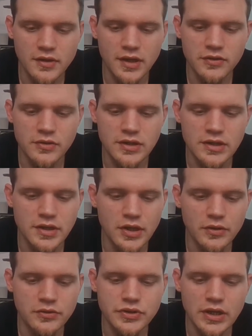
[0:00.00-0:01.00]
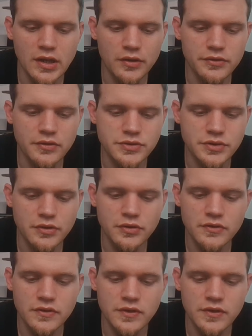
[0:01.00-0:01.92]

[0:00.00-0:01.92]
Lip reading: I do need to go and check out their shirts.